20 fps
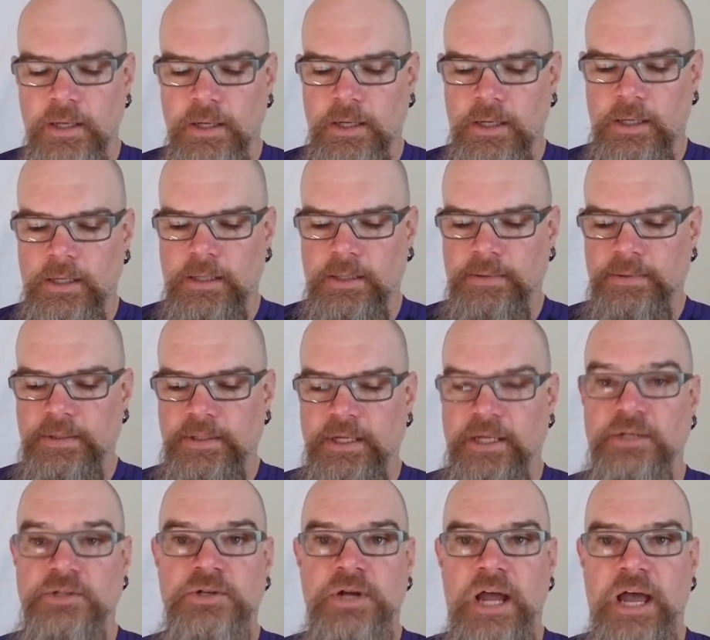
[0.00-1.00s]

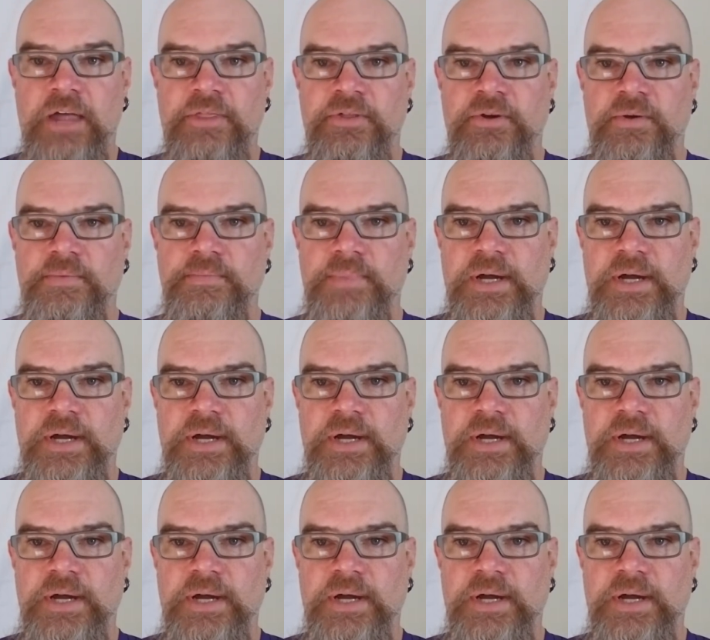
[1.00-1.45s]
and triathlon